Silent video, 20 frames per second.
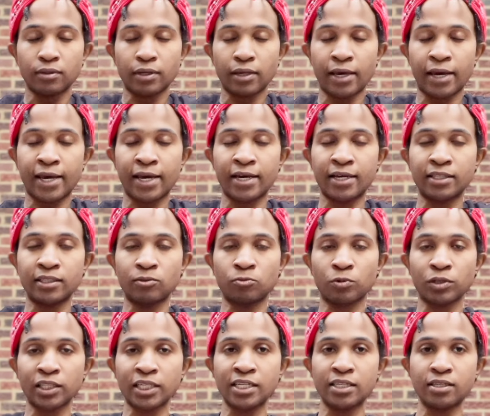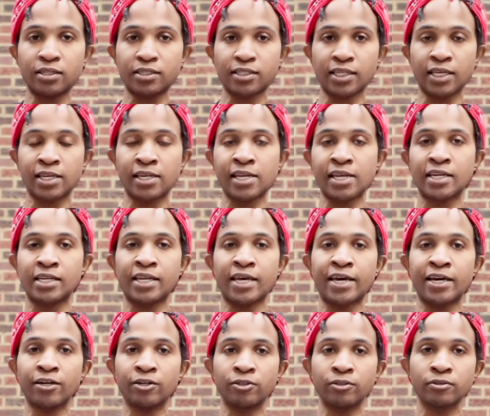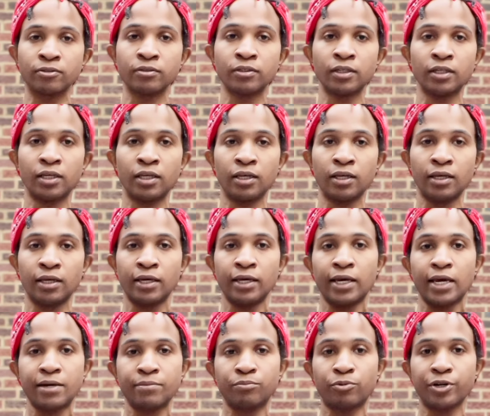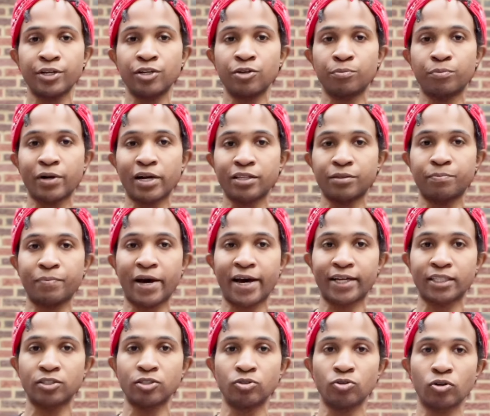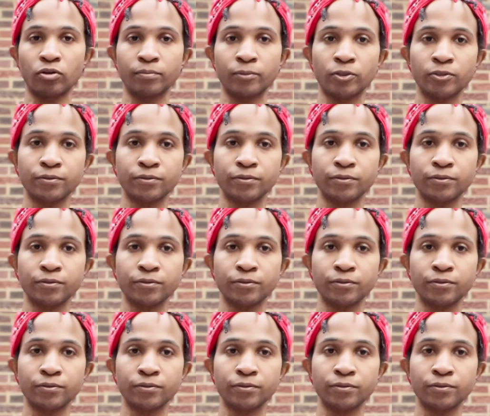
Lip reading: And release and inhale, and bring your breath back to normal.